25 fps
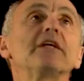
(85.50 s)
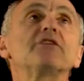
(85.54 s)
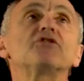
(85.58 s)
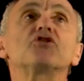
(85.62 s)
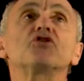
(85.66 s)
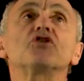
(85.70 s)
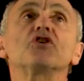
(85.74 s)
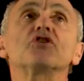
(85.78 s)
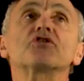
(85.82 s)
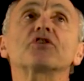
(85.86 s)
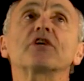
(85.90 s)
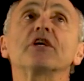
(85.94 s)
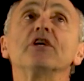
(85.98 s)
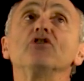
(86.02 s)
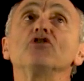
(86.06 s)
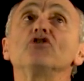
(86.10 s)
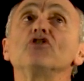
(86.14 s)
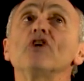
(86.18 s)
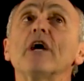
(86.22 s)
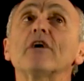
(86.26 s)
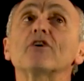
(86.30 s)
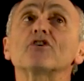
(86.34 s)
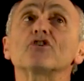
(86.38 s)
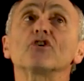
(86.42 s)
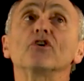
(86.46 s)
Let's just
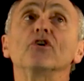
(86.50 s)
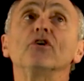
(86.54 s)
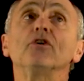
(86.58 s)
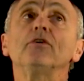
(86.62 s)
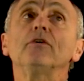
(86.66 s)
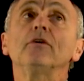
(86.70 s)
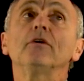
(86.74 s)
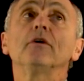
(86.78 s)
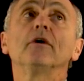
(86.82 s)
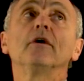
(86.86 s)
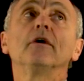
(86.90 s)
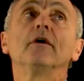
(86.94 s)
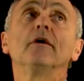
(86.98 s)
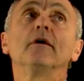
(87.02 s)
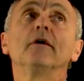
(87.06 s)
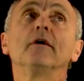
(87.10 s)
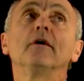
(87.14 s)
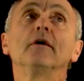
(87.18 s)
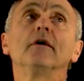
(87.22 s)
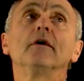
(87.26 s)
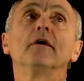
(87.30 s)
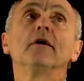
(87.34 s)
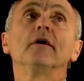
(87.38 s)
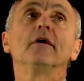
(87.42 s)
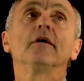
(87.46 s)
conjecture
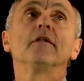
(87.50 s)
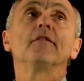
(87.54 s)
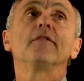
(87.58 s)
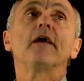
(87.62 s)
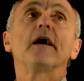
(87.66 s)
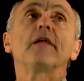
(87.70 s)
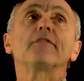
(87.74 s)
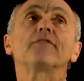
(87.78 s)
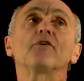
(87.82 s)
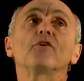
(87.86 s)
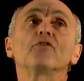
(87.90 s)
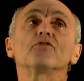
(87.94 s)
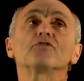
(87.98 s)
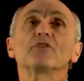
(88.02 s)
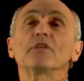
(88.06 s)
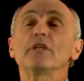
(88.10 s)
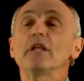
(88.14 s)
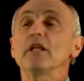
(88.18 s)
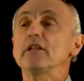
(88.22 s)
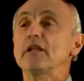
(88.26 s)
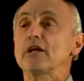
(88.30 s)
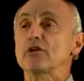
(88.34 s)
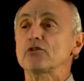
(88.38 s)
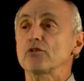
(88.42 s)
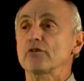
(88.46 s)
that there's
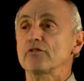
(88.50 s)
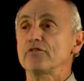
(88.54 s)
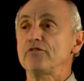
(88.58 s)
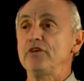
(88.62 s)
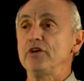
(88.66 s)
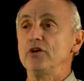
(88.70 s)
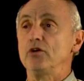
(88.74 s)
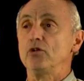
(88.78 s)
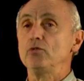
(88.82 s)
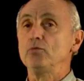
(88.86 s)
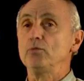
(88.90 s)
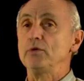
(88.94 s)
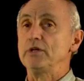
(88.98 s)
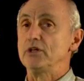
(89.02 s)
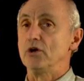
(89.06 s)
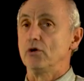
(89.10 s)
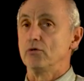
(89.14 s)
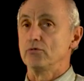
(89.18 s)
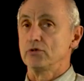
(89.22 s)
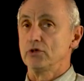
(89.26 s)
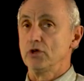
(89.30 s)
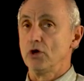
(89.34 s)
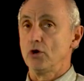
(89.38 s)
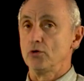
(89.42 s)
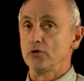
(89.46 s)
an electric field. We
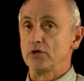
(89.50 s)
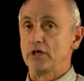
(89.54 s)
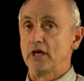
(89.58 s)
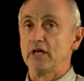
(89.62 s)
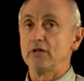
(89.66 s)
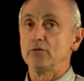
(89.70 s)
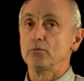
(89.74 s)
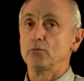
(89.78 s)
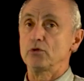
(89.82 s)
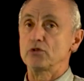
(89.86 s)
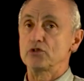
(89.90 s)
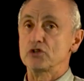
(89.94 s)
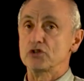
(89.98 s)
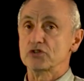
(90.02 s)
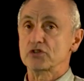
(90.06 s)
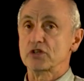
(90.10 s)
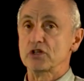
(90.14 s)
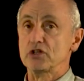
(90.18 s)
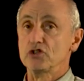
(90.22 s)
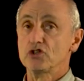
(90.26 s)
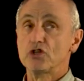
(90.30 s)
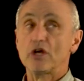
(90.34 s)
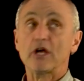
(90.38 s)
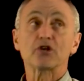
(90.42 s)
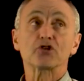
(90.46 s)
don't know yet. We'll
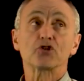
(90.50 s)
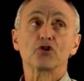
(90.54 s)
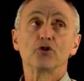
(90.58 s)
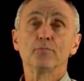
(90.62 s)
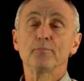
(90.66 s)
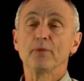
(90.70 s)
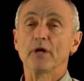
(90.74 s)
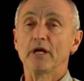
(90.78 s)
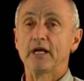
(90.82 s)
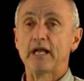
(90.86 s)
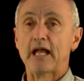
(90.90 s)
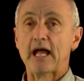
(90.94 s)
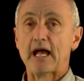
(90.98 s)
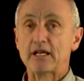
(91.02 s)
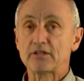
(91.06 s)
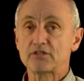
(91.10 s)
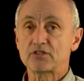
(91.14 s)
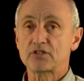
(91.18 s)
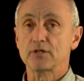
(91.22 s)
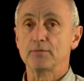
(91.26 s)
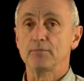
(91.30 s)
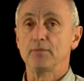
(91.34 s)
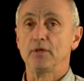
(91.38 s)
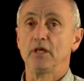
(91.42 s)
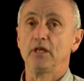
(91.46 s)
just conjecture, but it
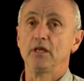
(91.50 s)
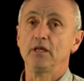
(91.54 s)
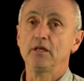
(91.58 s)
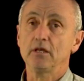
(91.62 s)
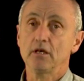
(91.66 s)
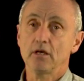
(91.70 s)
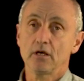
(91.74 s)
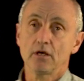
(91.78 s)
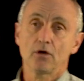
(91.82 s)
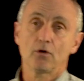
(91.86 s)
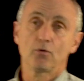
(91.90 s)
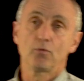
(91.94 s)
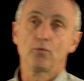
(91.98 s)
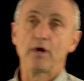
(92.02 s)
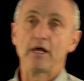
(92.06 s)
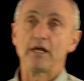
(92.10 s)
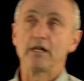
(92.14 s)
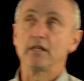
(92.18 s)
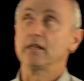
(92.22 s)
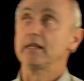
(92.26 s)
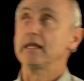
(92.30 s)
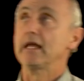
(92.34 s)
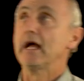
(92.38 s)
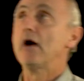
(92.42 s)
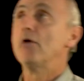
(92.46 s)
has to be
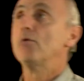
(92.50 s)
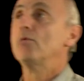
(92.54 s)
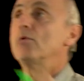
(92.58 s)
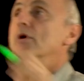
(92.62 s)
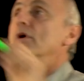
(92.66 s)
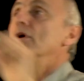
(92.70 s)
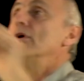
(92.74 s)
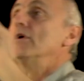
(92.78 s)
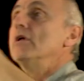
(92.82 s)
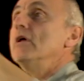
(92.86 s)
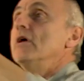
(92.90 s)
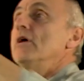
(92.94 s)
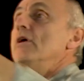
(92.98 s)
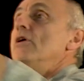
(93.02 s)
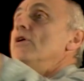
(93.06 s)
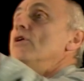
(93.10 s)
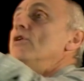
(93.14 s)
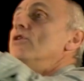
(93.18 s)
radially outward.